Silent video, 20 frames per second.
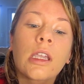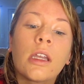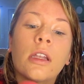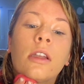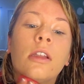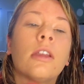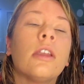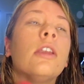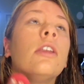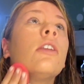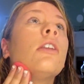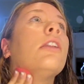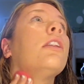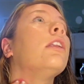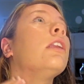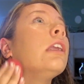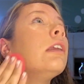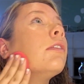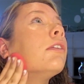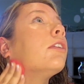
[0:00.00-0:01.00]
You
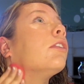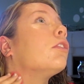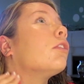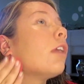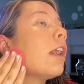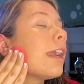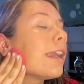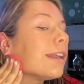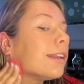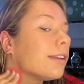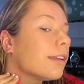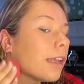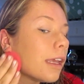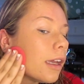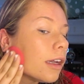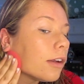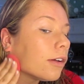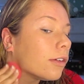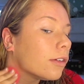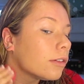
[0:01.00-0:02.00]
can even drag it
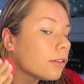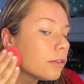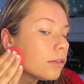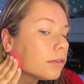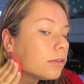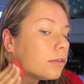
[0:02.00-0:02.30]
down.